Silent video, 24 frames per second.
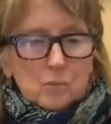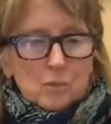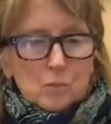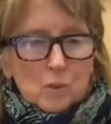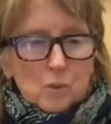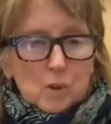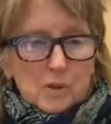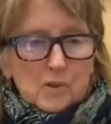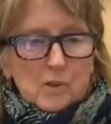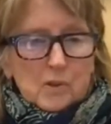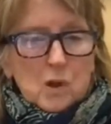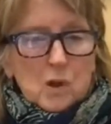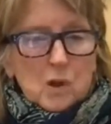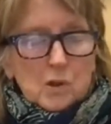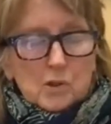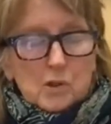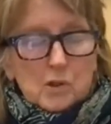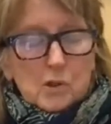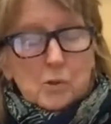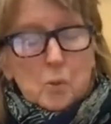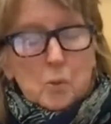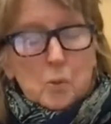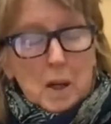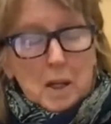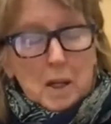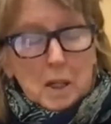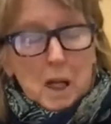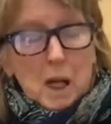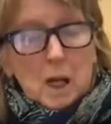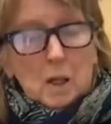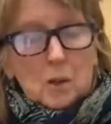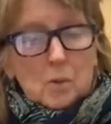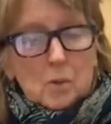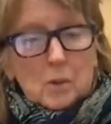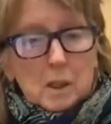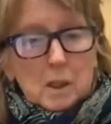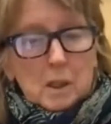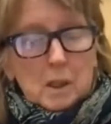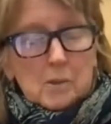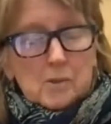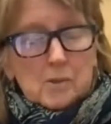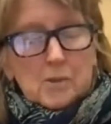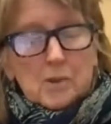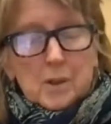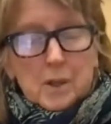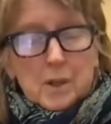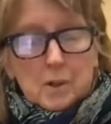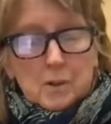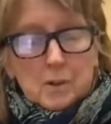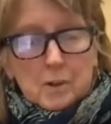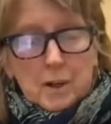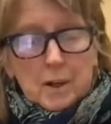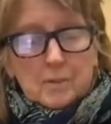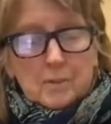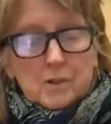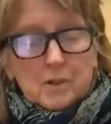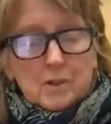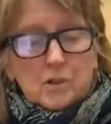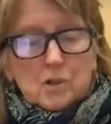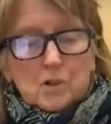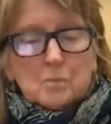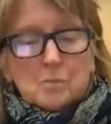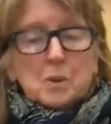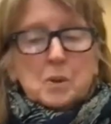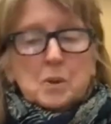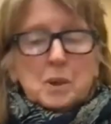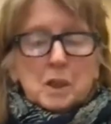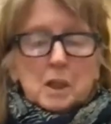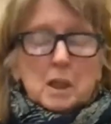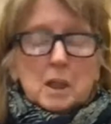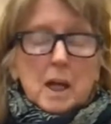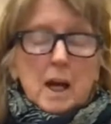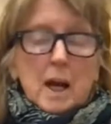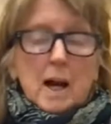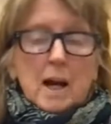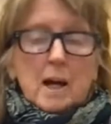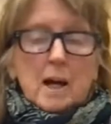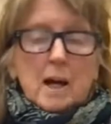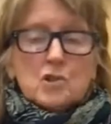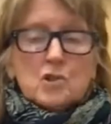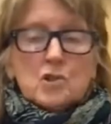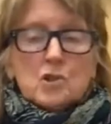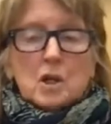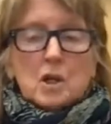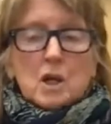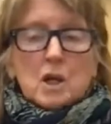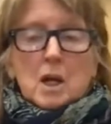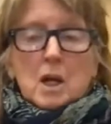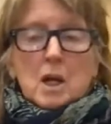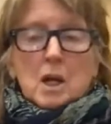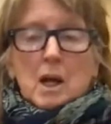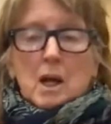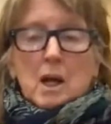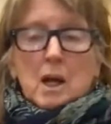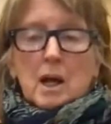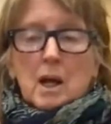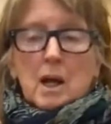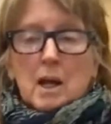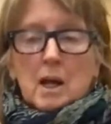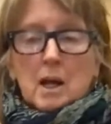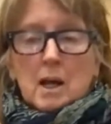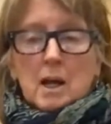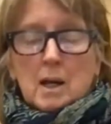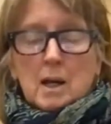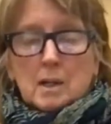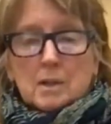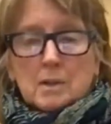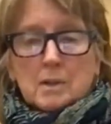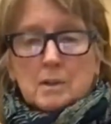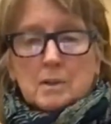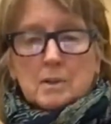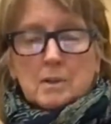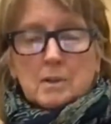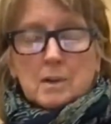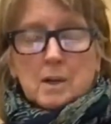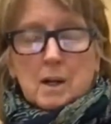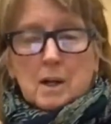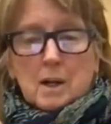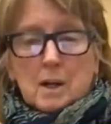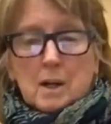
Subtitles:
what's called sweat equity, so they don't have to just put in cash and